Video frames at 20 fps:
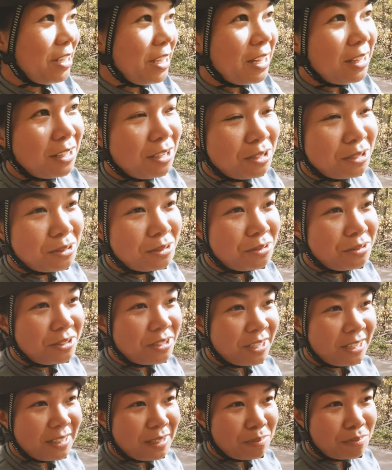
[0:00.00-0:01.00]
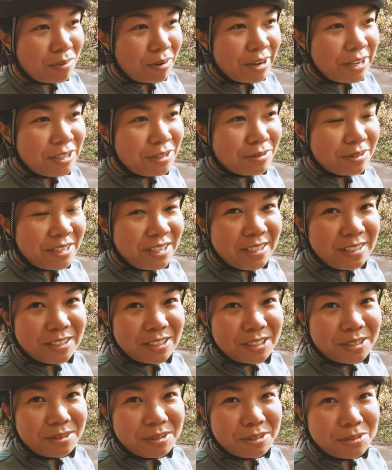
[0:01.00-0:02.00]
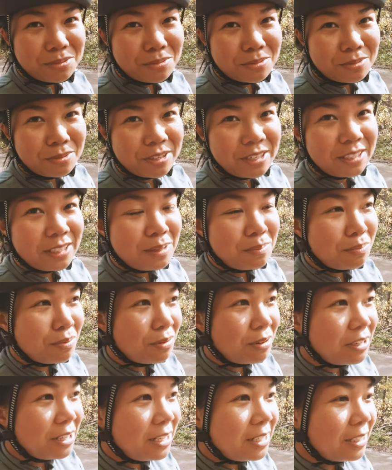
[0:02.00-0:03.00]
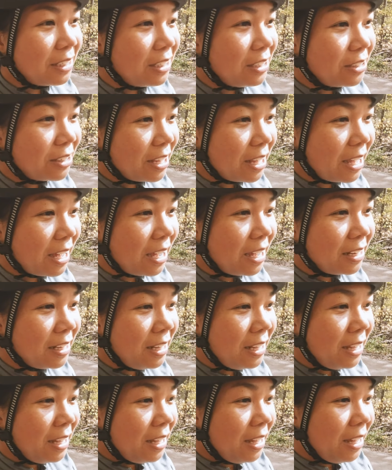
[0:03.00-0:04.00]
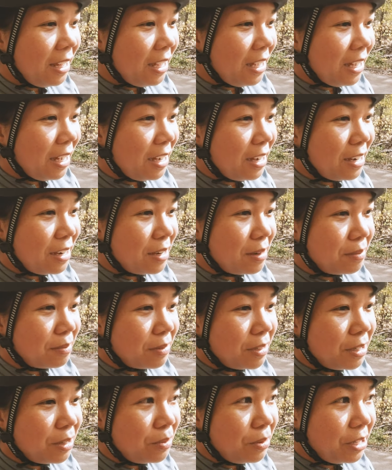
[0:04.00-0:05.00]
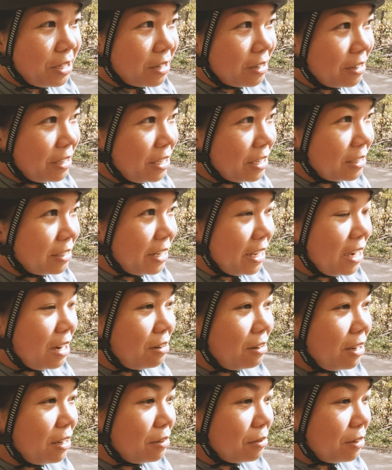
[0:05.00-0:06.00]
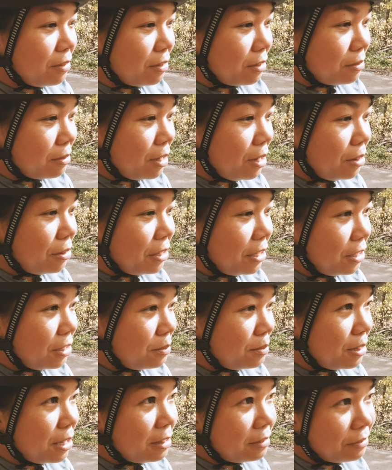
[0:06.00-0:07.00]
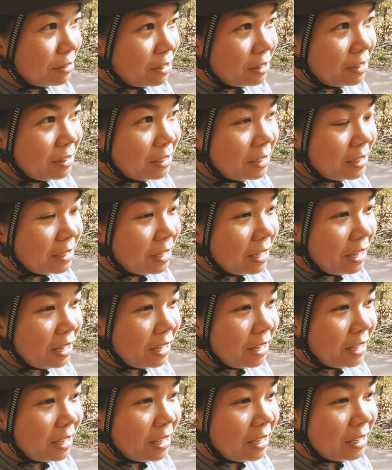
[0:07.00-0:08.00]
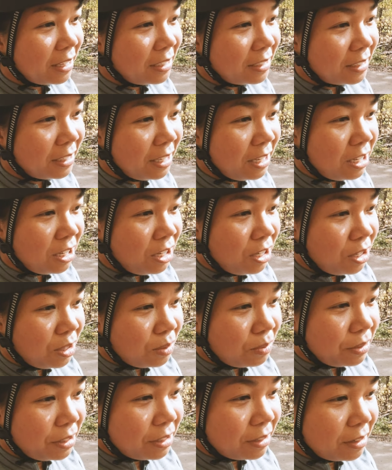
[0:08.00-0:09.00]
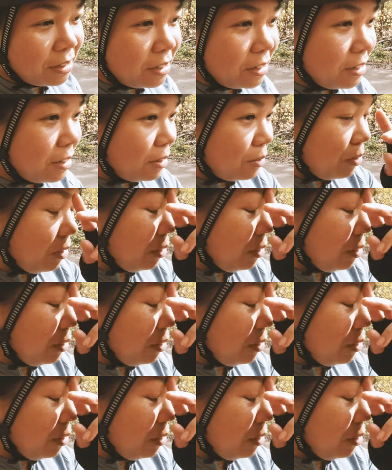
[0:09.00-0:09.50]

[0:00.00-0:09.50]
the yellows, and the bright green, so it's really pretty to look at. Um, we are here now on River Road in New Milford, and we are,